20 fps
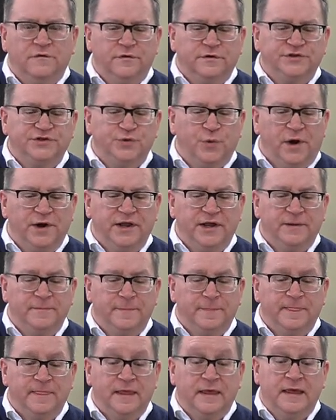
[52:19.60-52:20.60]
Verse
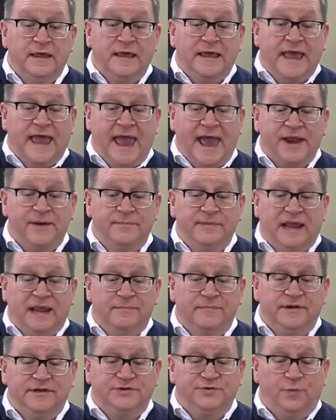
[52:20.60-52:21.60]
20, Adam
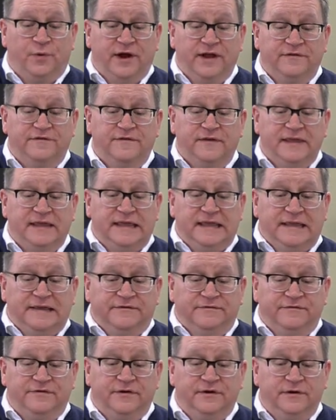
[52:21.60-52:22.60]
named his wife
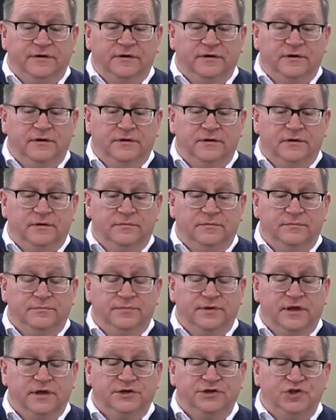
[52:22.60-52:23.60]
Eve
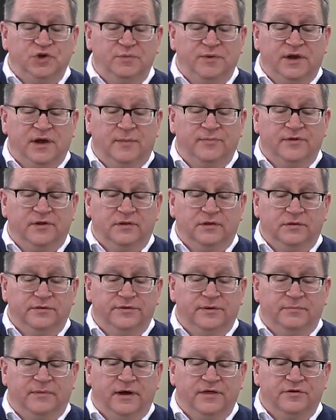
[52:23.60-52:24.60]
because she would become
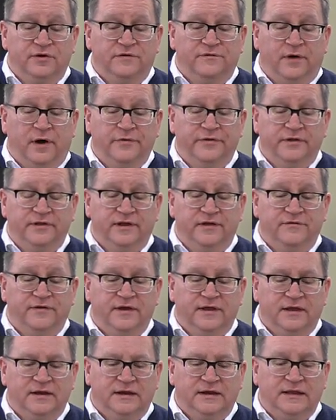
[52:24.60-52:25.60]
the mother of all the
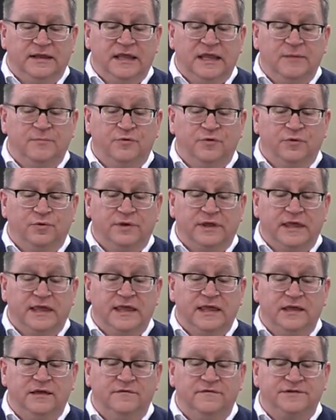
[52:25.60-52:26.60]
living. And in Hebrew,
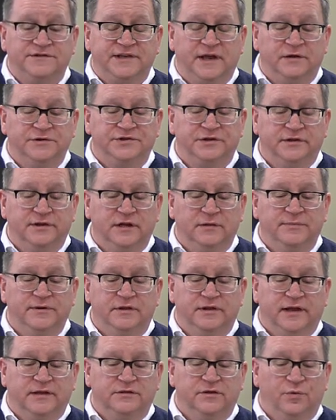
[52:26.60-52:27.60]
Eve sounds a little
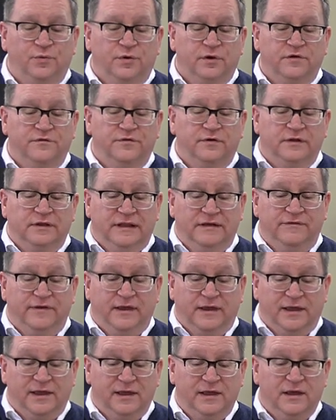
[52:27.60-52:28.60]
bit like the word for
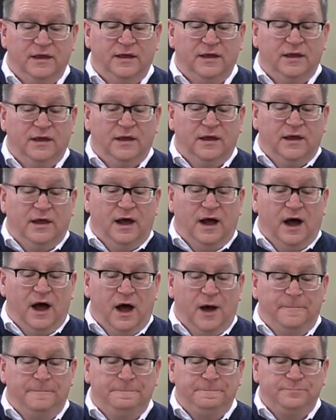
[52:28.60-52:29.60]
living.
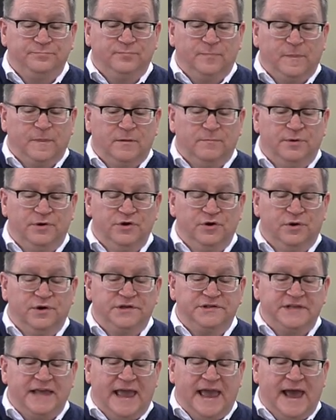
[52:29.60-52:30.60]
But
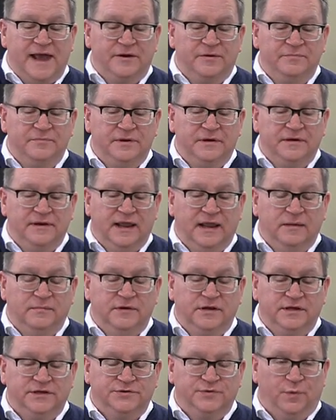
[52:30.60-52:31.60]
notice Adam
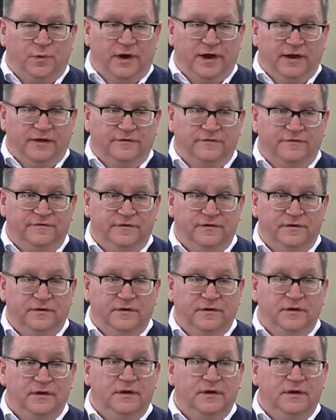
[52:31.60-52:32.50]
named his wife.